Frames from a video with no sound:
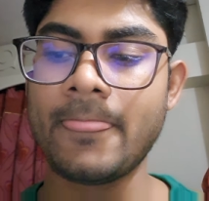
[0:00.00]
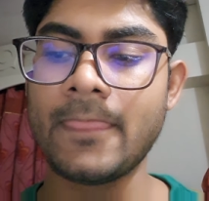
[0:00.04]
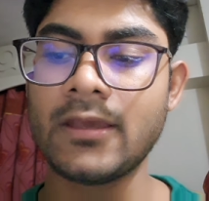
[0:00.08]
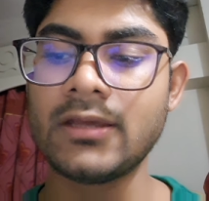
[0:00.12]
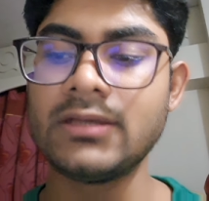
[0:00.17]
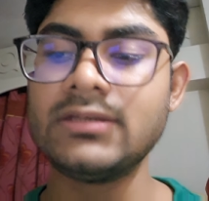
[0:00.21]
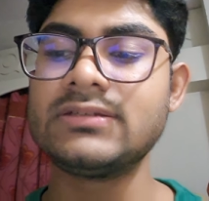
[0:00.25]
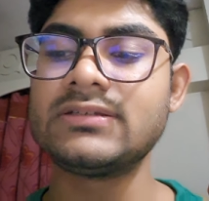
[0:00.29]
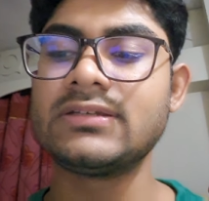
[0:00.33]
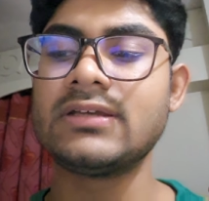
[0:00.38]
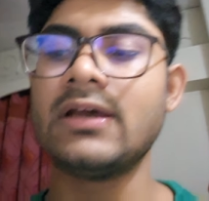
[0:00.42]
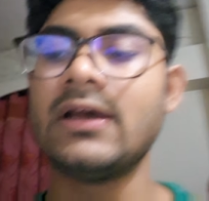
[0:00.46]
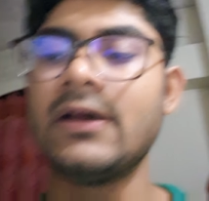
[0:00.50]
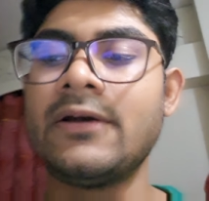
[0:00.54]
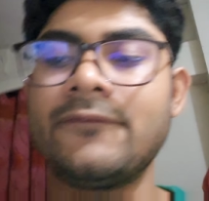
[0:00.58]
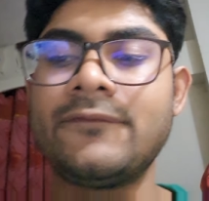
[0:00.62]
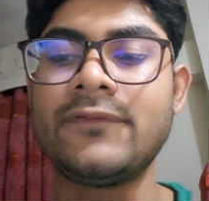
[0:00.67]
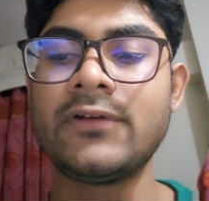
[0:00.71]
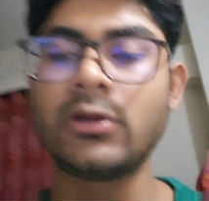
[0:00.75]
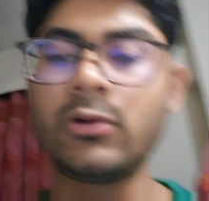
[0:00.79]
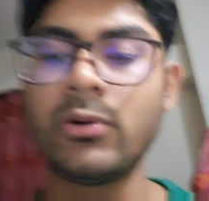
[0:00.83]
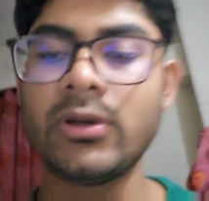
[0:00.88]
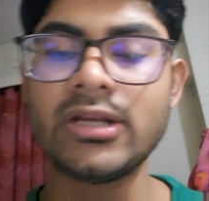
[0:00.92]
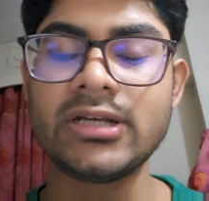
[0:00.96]
is
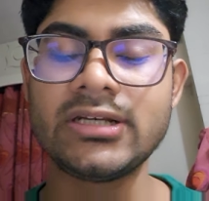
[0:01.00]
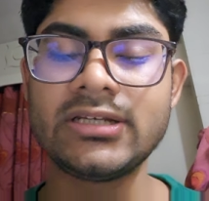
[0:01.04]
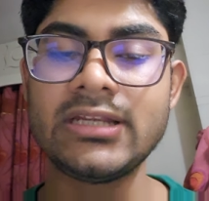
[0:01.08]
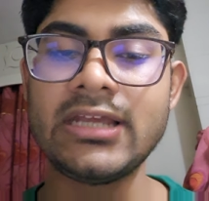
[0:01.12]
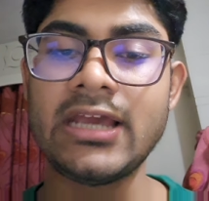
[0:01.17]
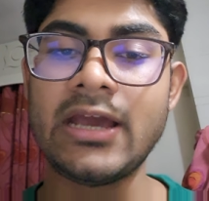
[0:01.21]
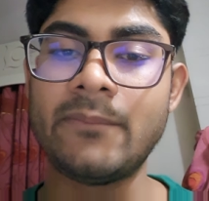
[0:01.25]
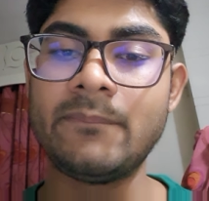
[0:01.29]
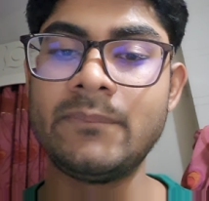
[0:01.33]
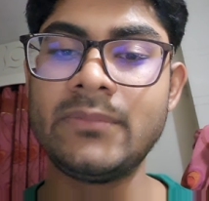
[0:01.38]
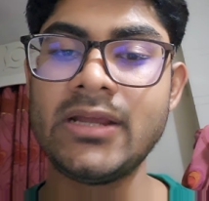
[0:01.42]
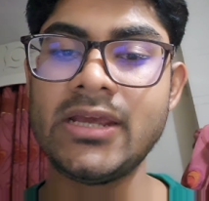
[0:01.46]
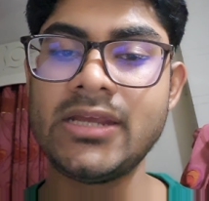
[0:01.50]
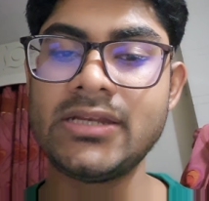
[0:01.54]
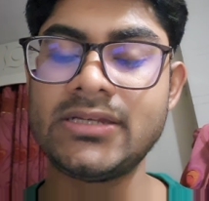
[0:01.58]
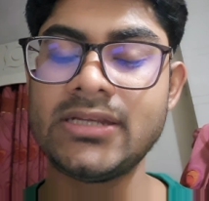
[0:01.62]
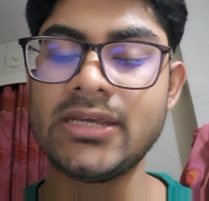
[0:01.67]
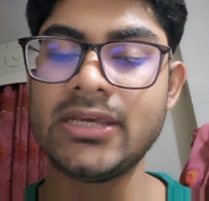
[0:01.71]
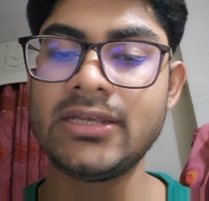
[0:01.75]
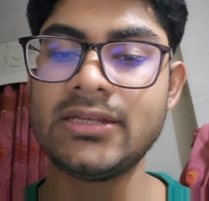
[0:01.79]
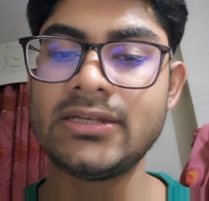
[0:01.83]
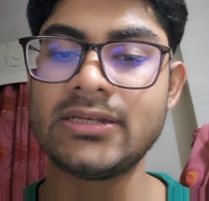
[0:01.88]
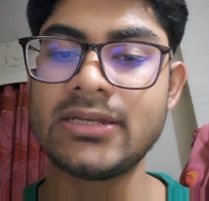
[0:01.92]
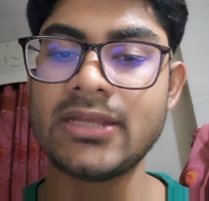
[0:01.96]
frequently
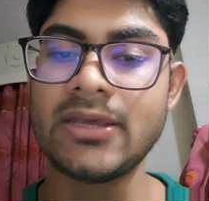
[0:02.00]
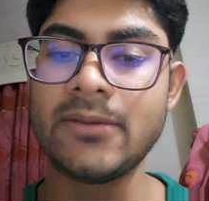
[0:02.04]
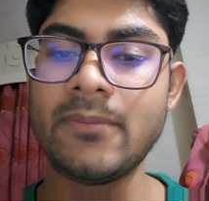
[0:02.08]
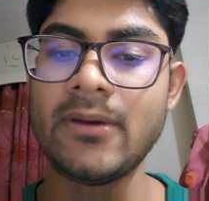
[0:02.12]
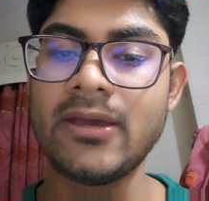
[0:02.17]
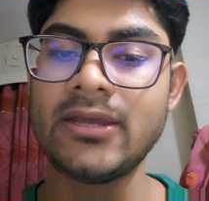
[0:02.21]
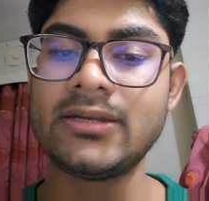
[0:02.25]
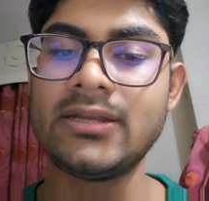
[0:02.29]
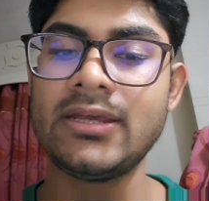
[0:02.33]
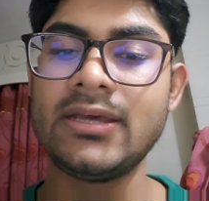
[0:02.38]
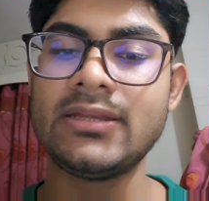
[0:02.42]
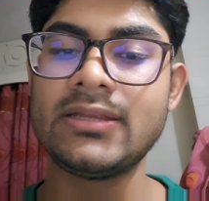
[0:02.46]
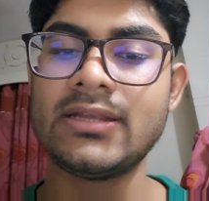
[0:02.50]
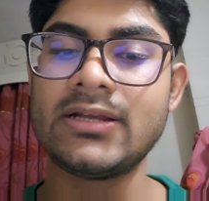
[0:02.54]
updating day by day.